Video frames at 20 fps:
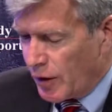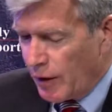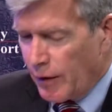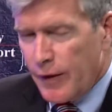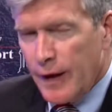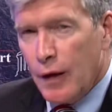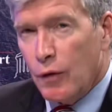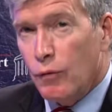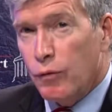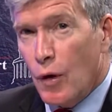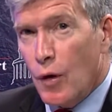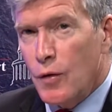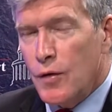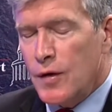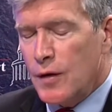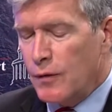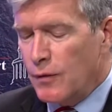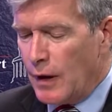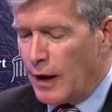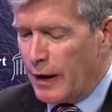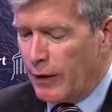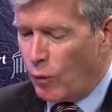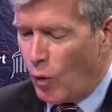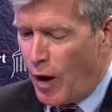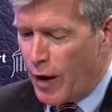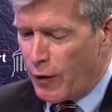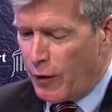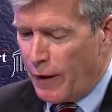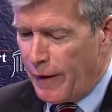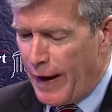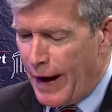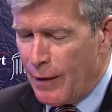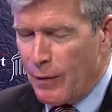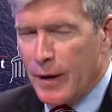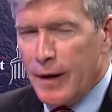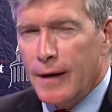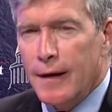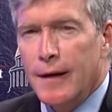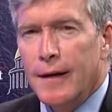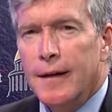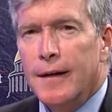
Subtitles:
You can think roads and water on that one.